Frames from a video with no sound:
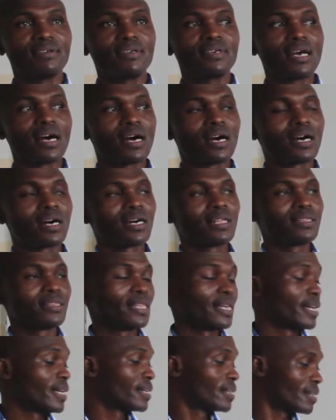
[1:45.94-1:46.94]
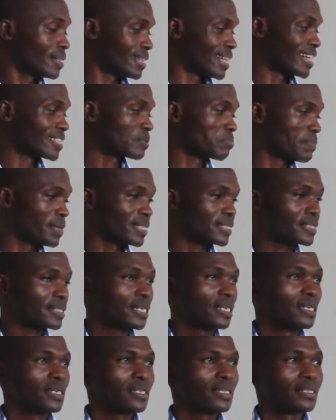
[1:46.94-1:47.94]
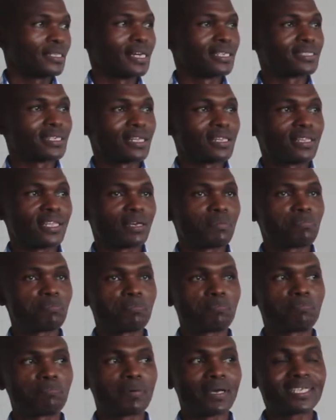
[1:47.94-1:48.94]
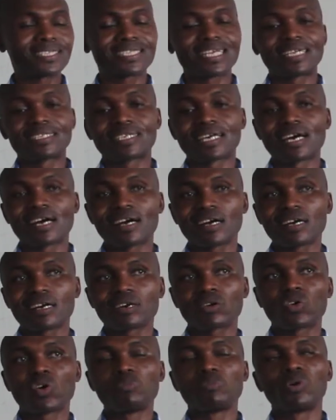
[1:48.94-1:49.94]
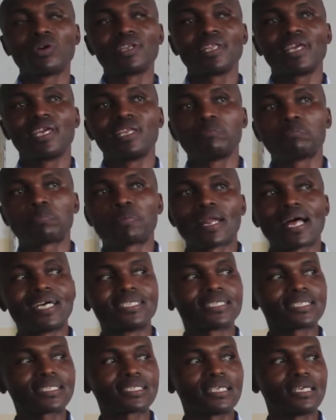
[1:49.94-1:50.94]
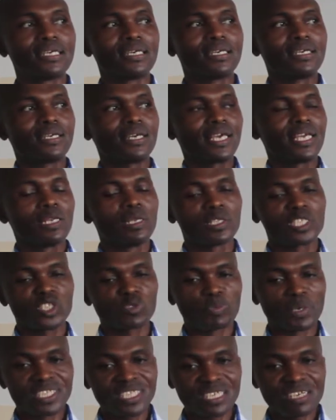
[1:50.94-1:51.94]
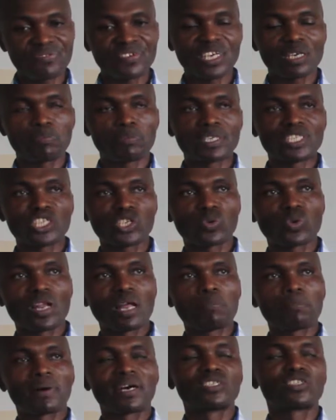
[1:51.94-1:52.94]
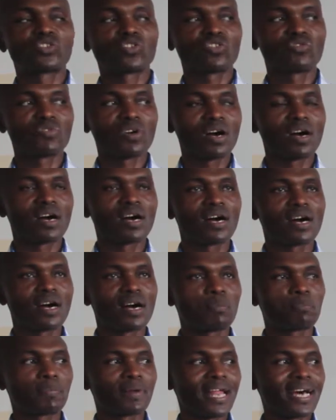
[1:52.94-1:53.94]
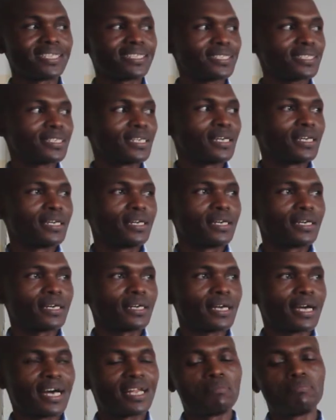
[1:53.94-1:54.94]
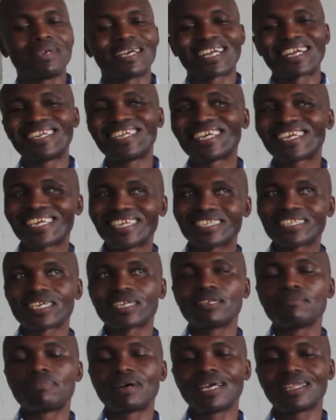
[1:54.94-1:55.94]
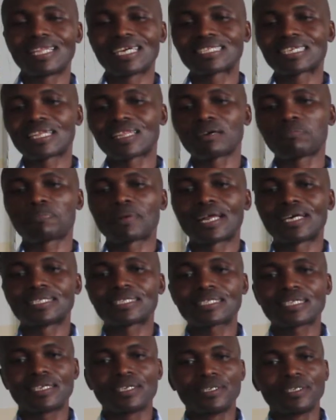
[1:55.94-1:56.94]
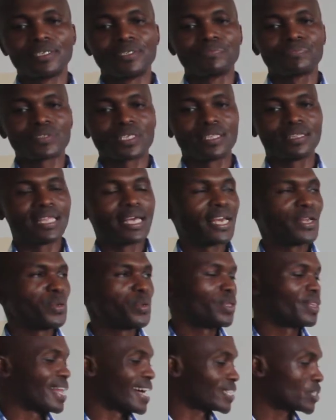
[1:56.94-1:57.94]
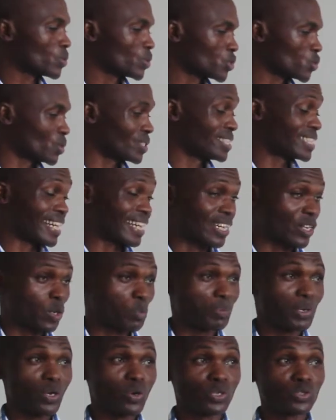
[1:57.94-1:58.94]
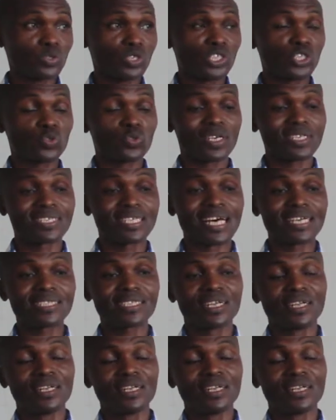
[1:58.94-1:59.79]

and then that means that the pests that are common in plants in its specific particular part of plants can be eradicated by the other plant. Then that also intercropping also ensures that